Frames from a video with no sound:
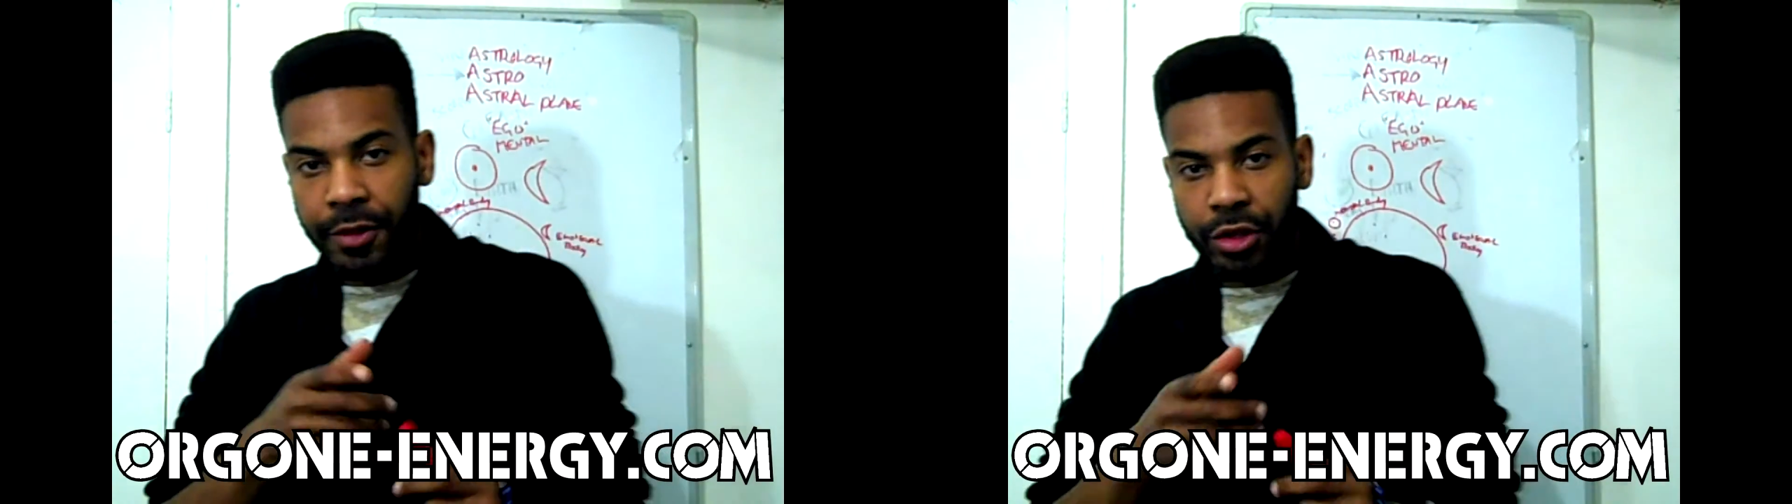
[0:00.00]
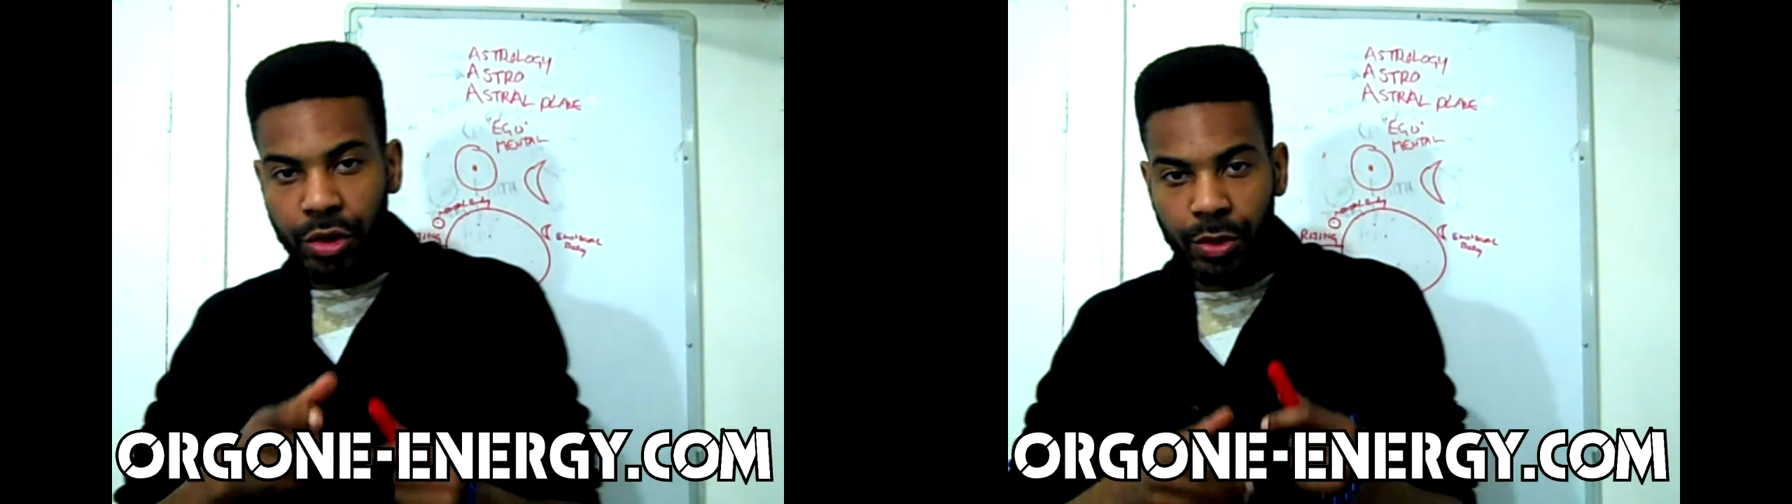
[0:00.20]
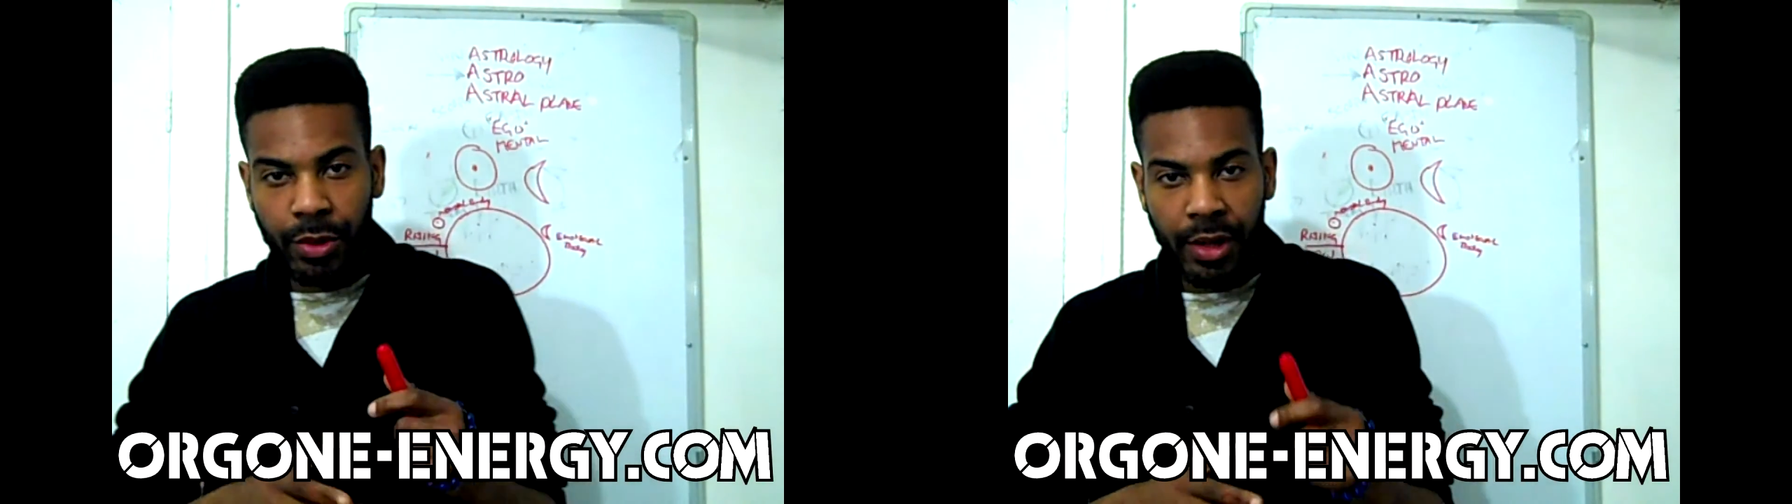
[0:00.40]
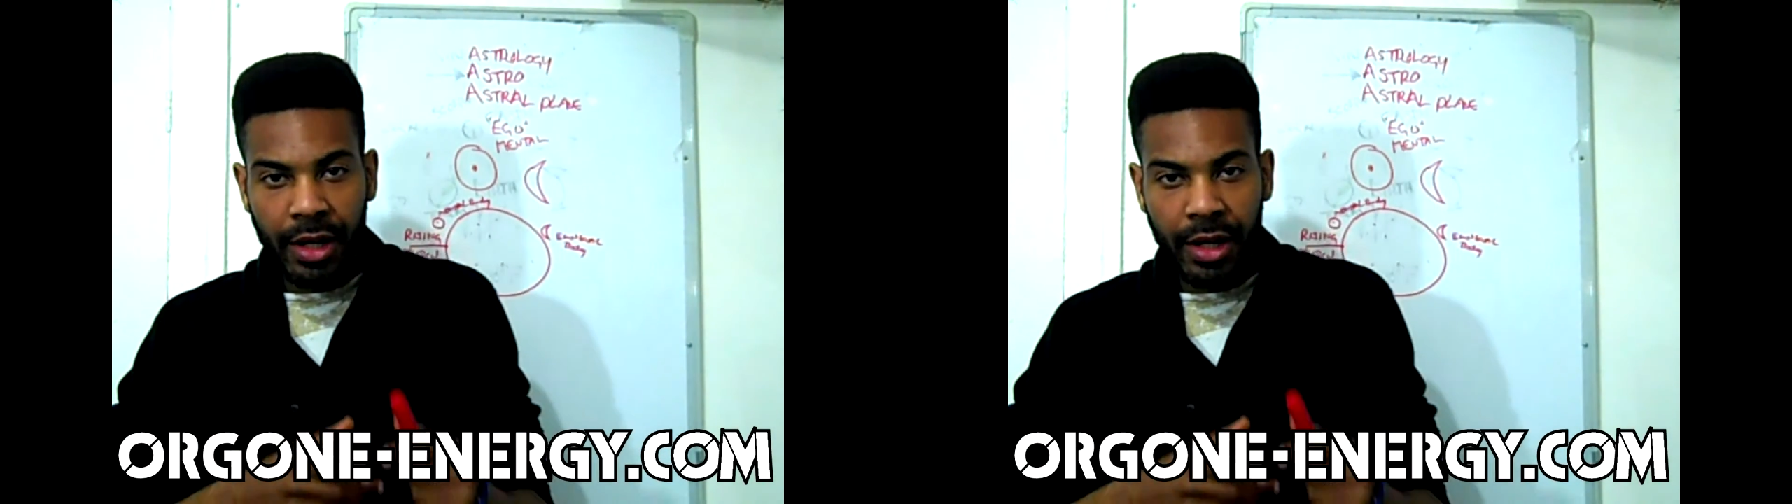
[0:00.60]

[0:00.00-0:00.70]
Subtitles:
true